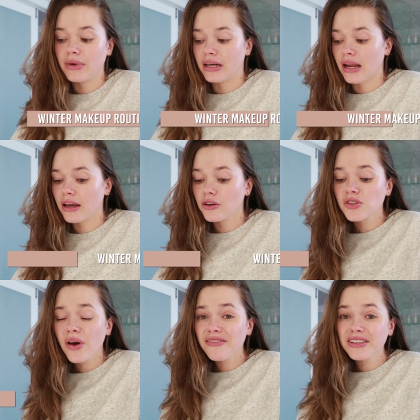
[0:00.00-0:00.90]
but I
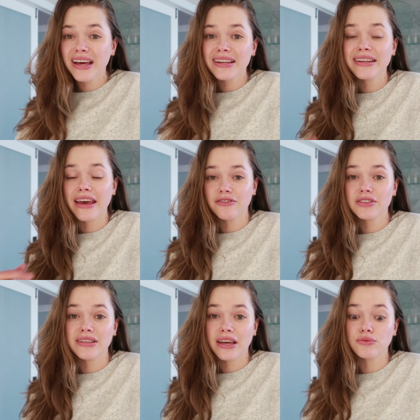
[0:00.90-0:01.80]
also haven't done an
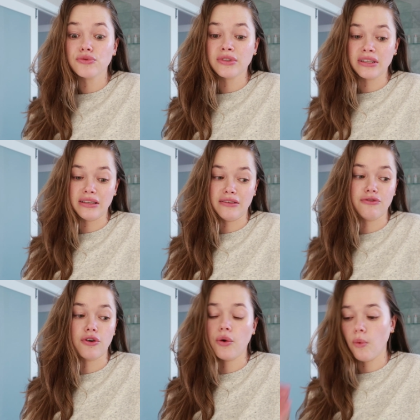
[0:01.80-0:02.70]
everyday routine
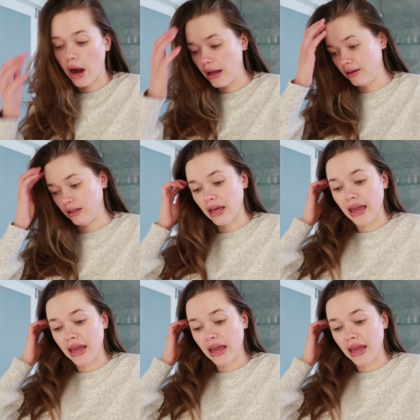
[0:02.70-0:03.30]
for a while.